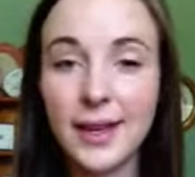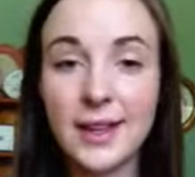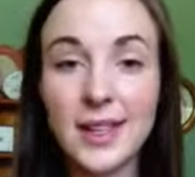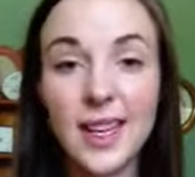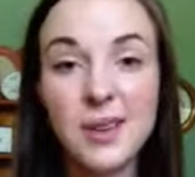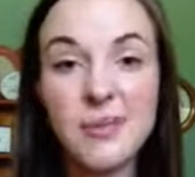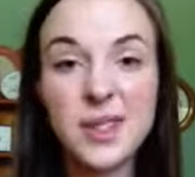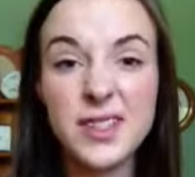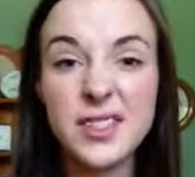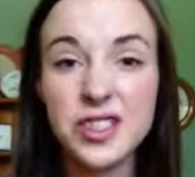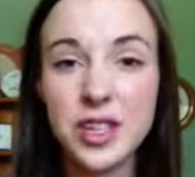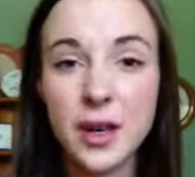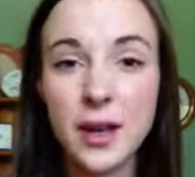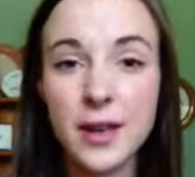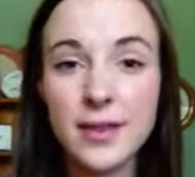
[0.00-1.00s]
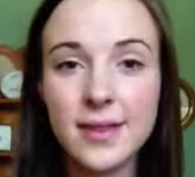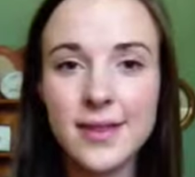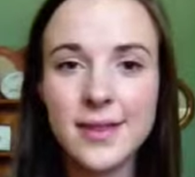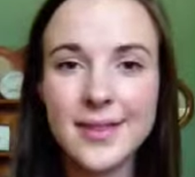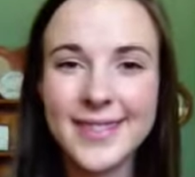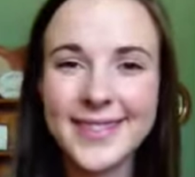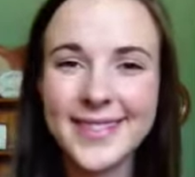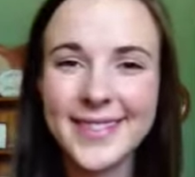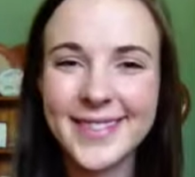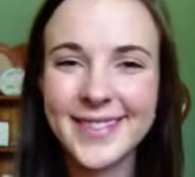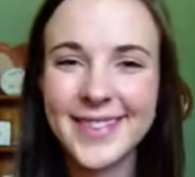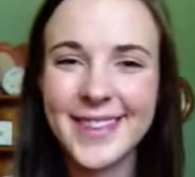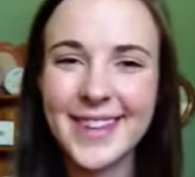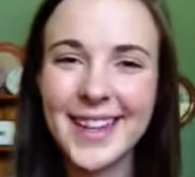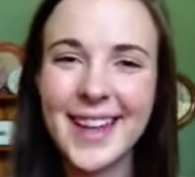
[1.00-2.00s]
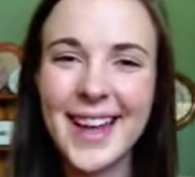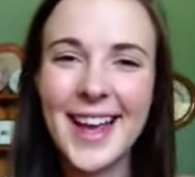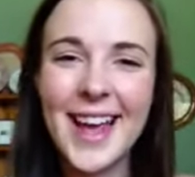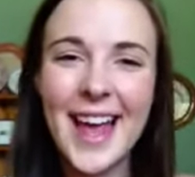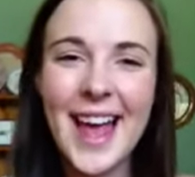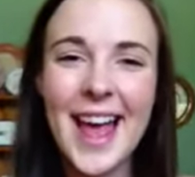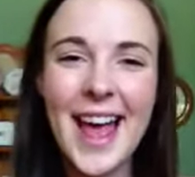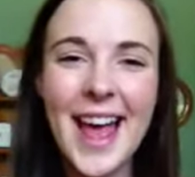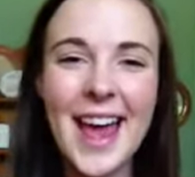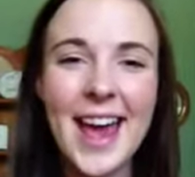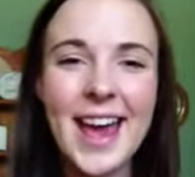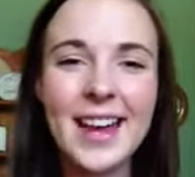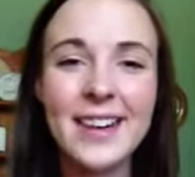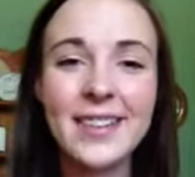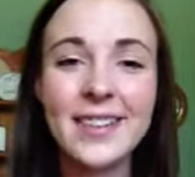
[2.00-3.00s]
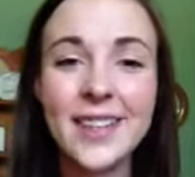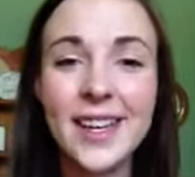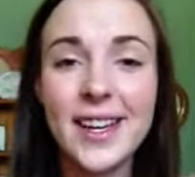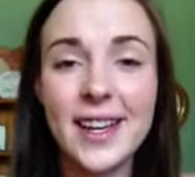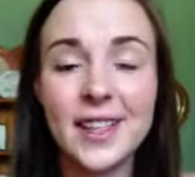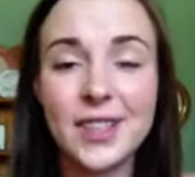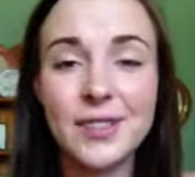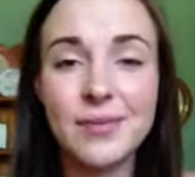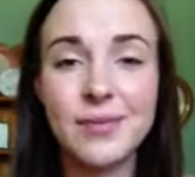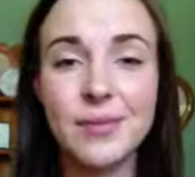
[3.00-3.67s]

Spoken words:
Kind of missed you guys. And yeah,